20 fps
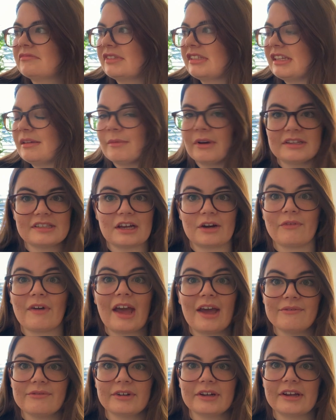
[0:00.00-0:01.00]
see myself
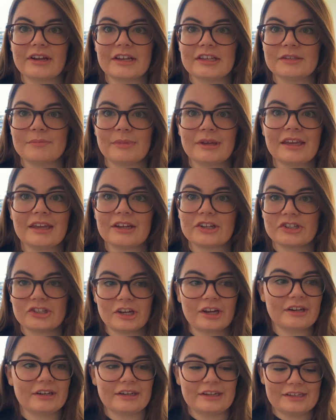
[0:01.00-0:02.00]
ever as being a
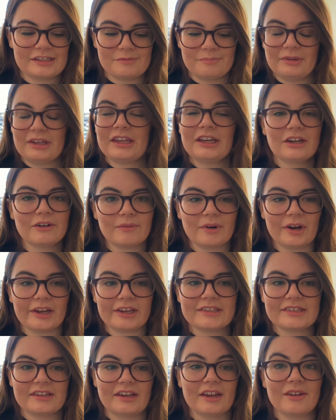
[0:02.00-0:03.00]
journalist, being a
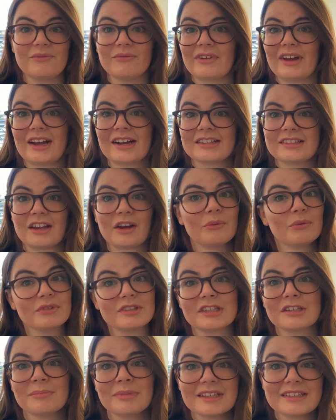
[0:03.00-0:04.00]
writer. In fact, I
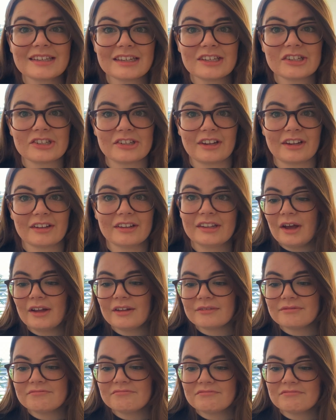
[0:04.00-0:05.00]
wanted to be a teacher.
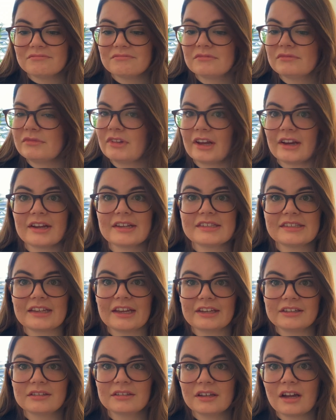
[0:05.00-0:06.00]
But like I
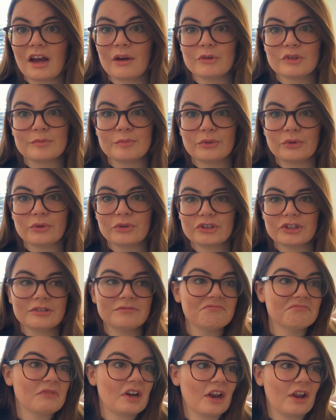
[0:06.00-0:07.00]
said, I was bored.
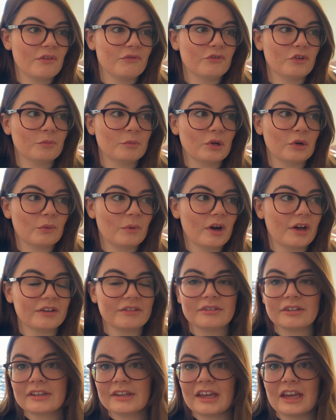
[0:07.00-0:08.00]
I love Formula
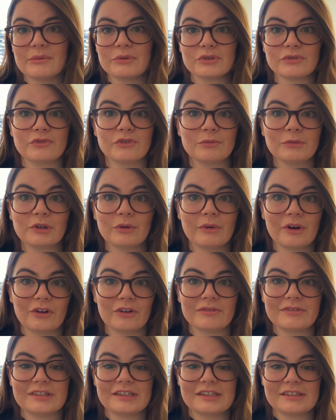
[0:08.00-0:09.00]
One. It was a Formula One
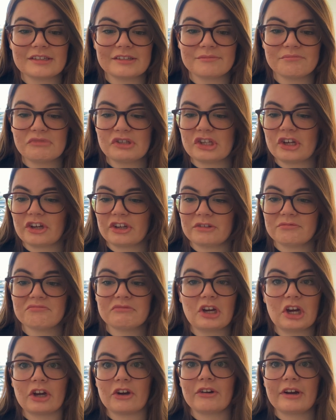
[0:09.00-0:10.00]
off season, so
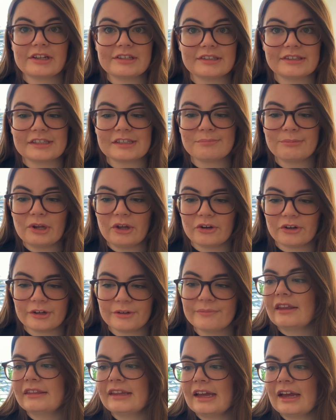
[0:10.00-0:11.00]
I created this blog.
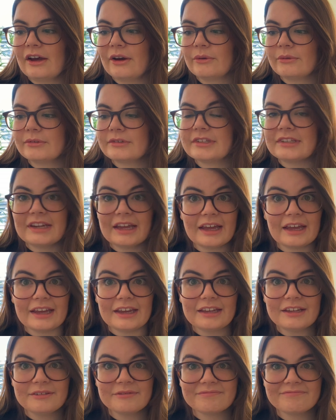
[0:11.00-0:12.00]
And now
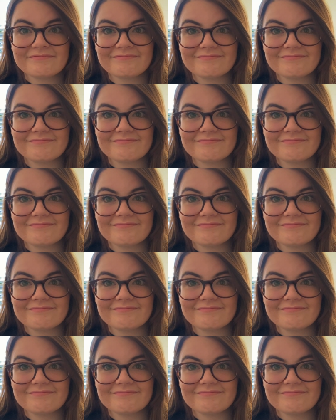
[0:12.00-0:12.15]
today,